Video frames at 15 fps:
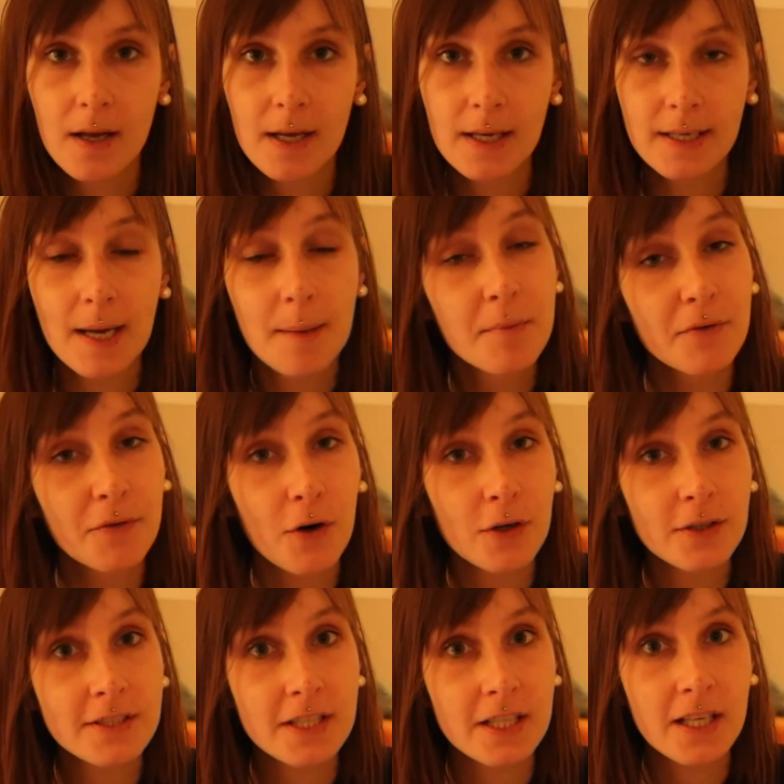Number
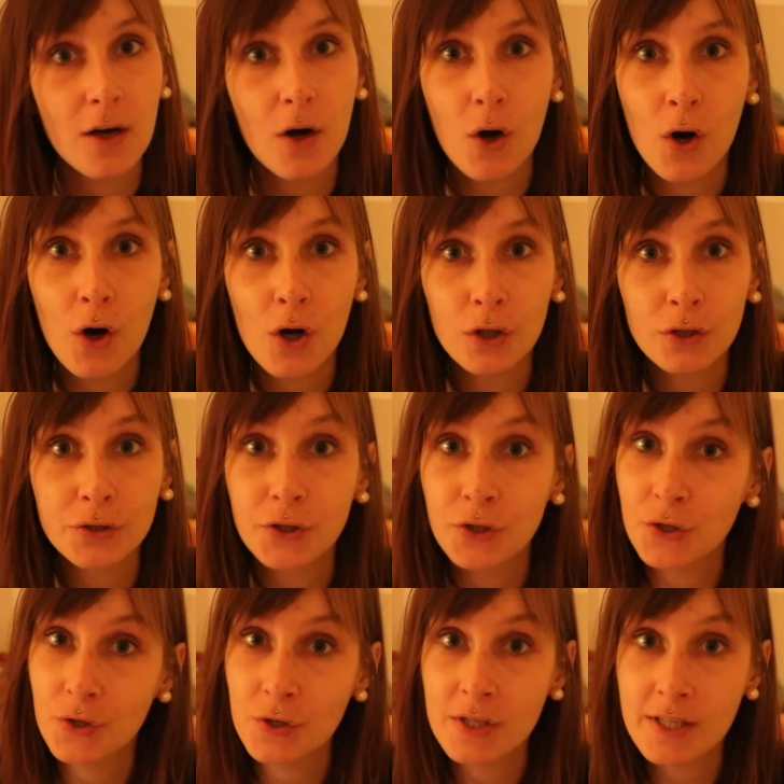40, old
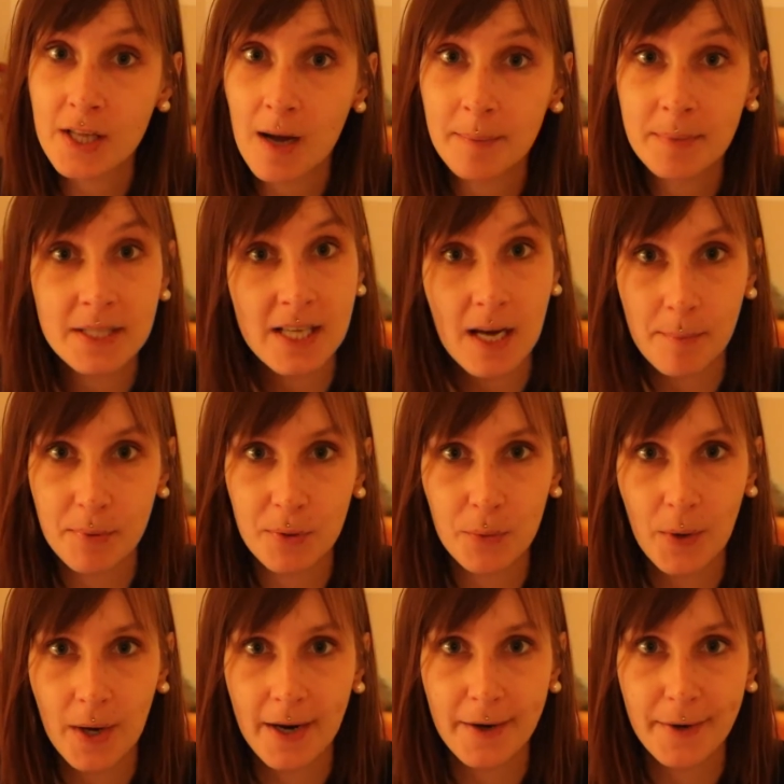used up
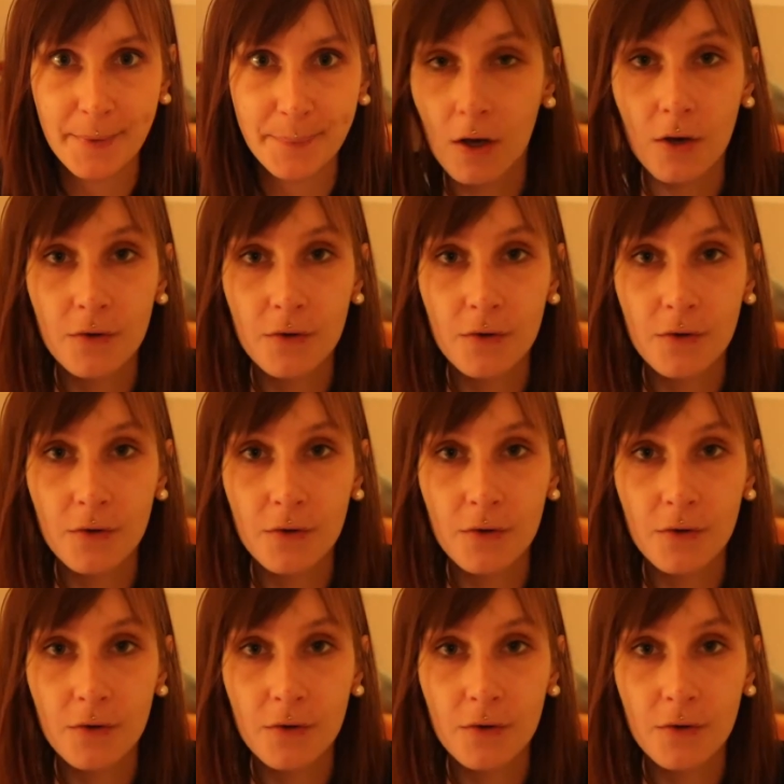Tupperware.